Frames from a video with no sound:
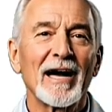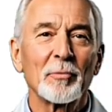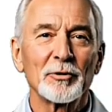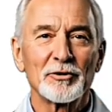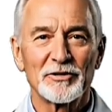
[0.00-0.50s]

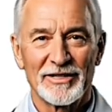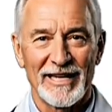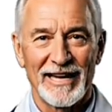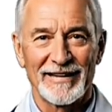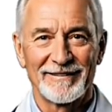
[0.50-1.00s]
stiffens,
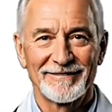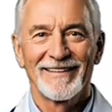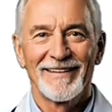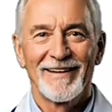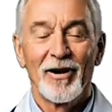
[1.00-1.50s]
your whole
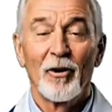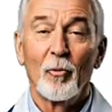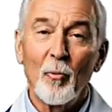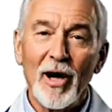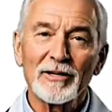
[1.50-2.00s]
body
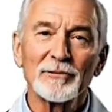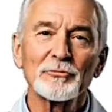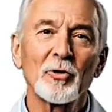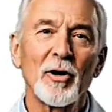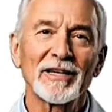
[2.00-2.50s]
moves less
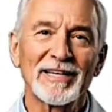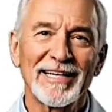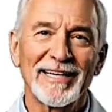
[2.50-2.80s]
fluidly.